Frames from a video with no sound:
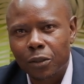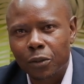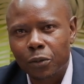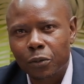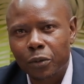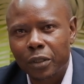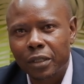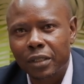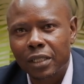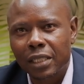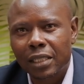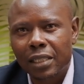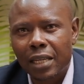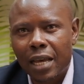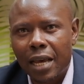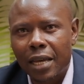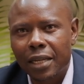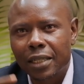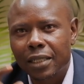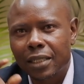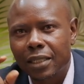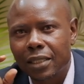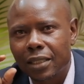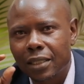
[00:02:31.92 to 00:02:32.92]
we
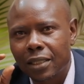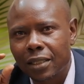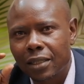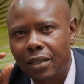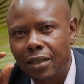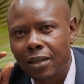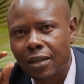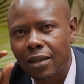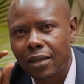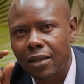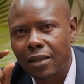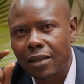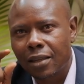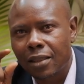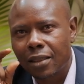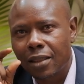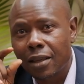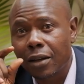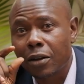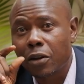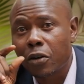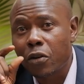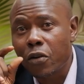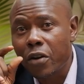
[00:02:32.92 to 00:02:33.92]
recite
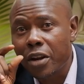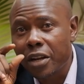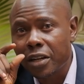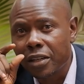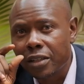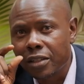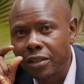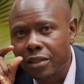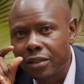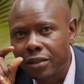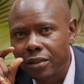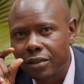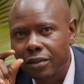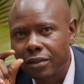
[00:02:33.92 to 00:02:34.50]
the creed.